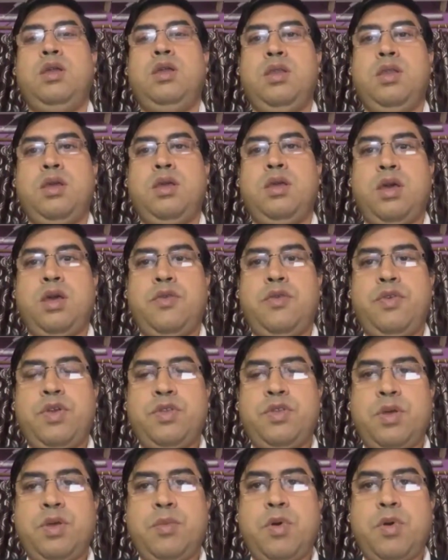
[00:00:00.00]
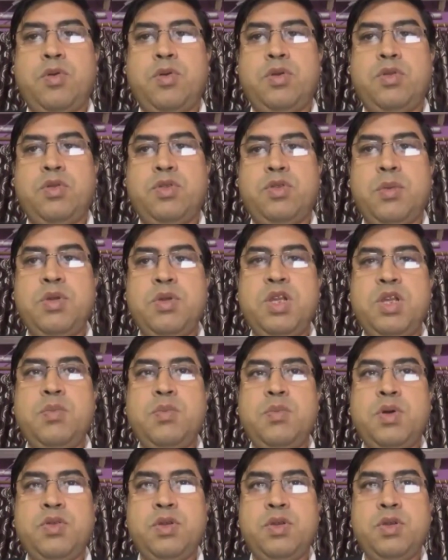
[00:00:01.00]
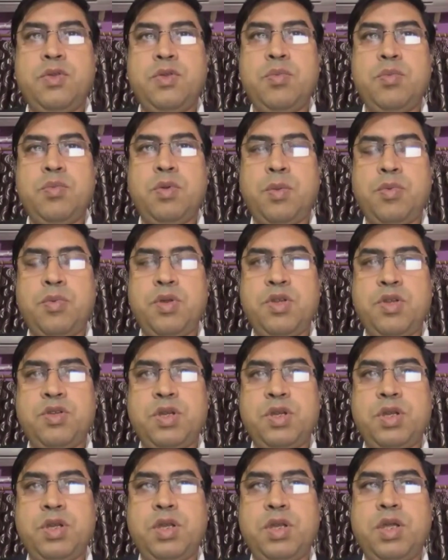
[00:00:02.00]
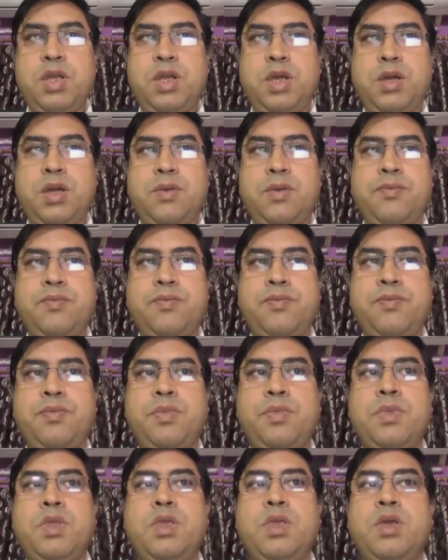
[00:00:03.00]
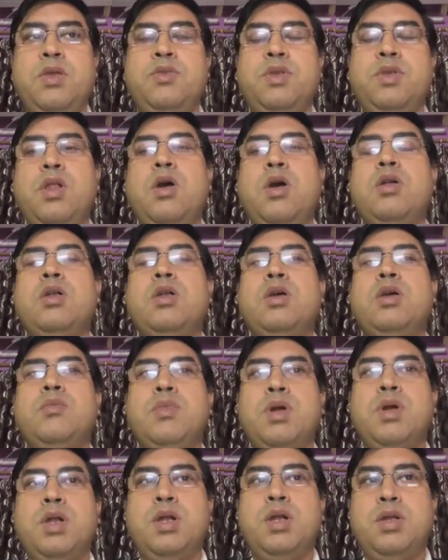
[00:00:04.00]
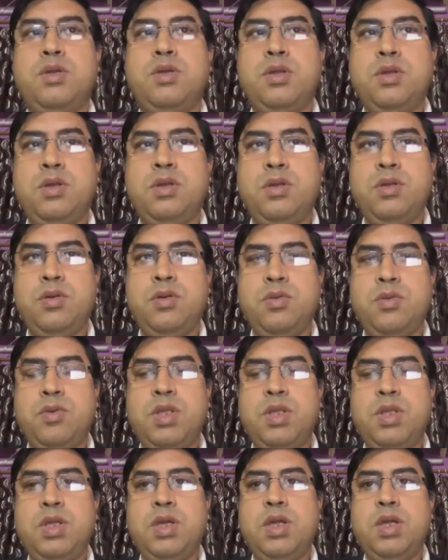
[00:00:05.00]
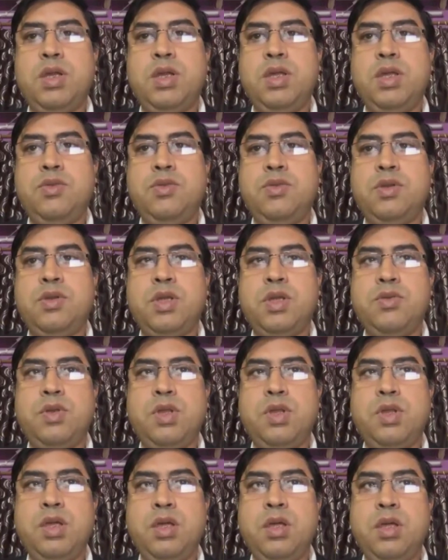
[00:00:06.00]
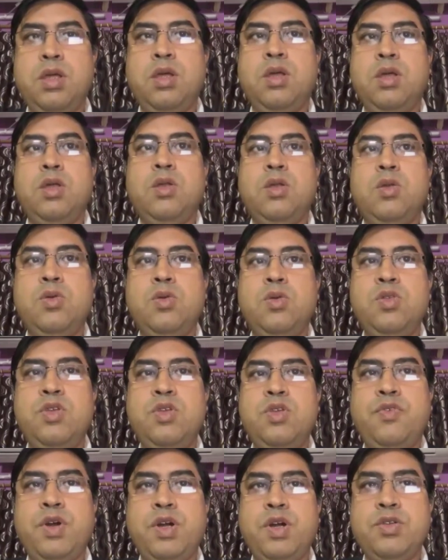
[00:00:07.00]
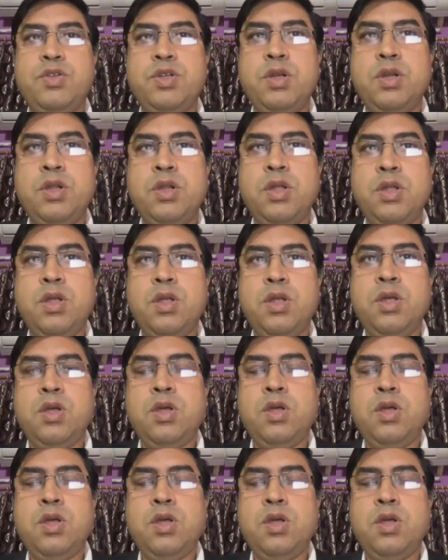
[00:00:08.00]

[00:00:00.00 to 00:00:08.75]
it affects about 17% of the population in India. It's a long-term condition where the kidneys gradually lose the function